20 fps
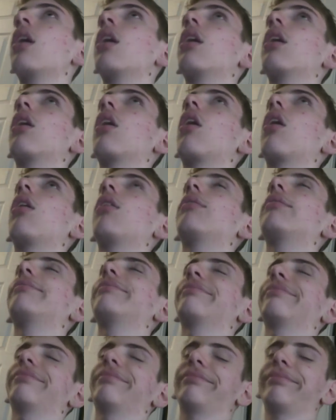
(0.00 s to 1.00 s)

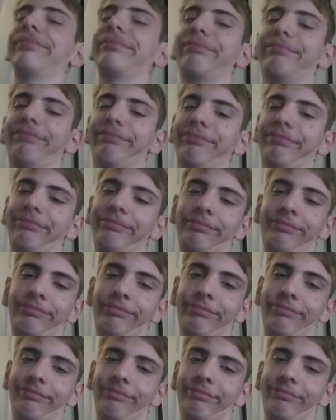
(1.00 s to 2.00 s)

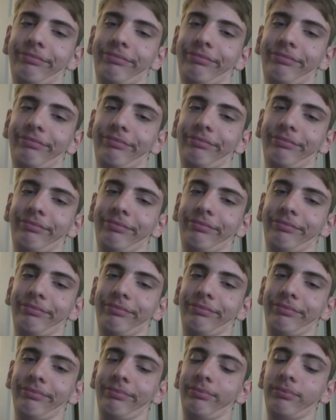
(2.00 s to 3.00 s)

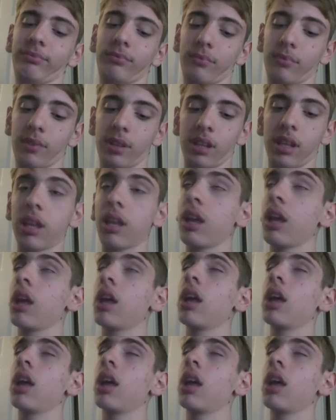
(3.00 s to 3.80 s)
(silence)